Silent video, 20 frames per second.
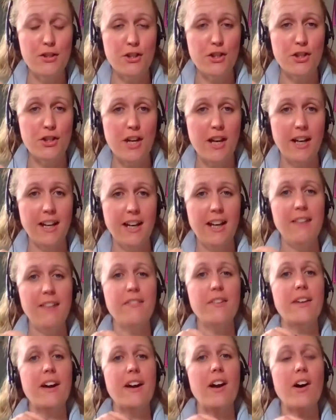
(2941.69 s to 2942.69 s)
just check in
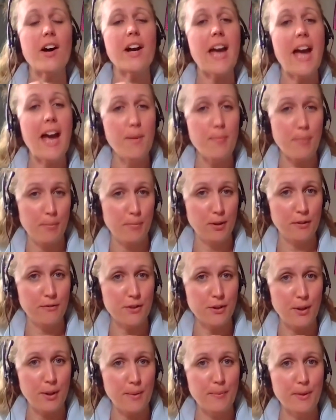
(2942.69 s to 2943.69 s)
that they are capable of
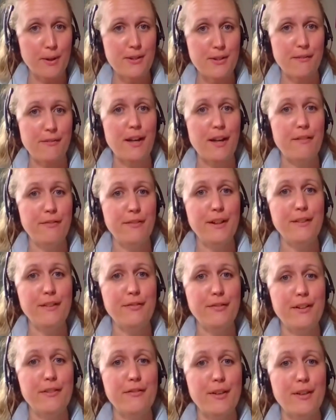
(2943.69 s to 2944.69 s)
doing, because if they're
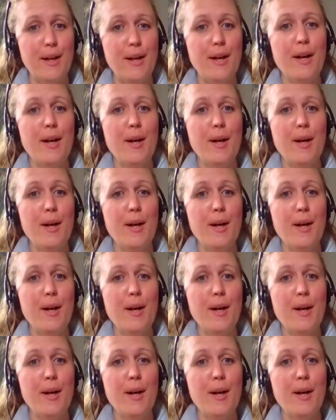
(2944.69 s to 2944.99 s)
fearful of it